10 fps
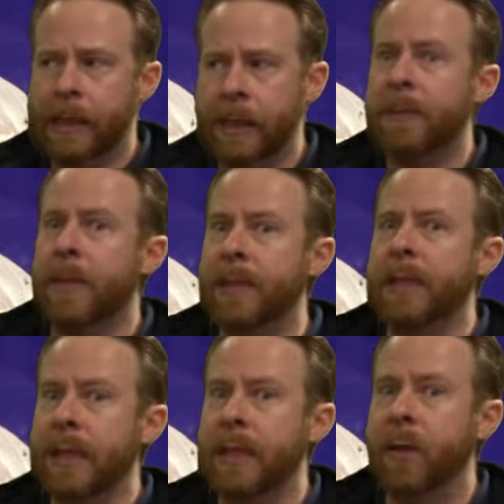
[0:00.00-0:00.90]
Sometimes they
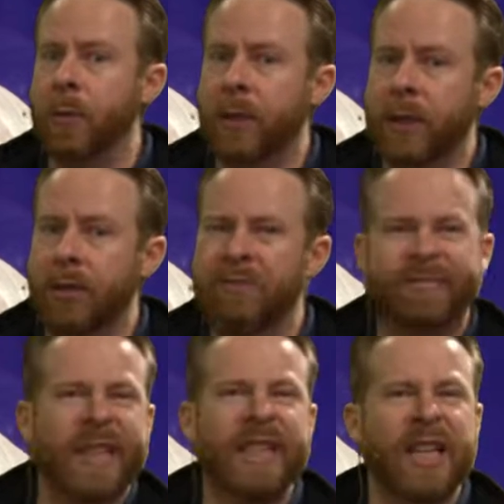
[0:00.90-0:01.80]
can get going pretty good,
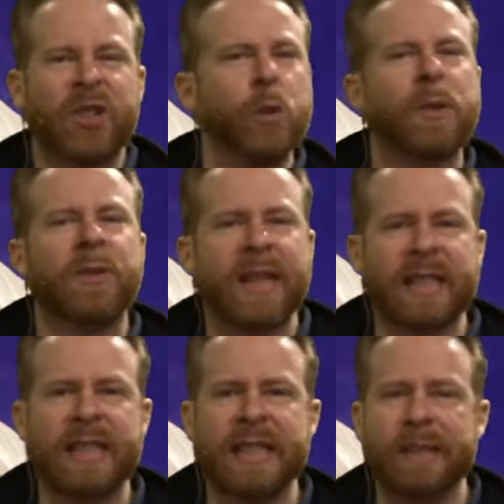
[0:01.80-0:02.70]
but it's not super
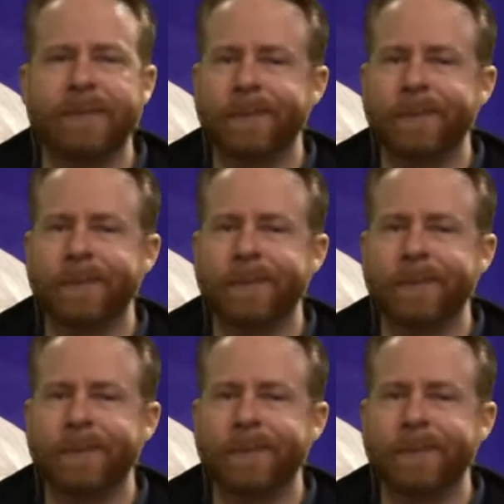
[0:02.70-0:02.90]
fast, is it?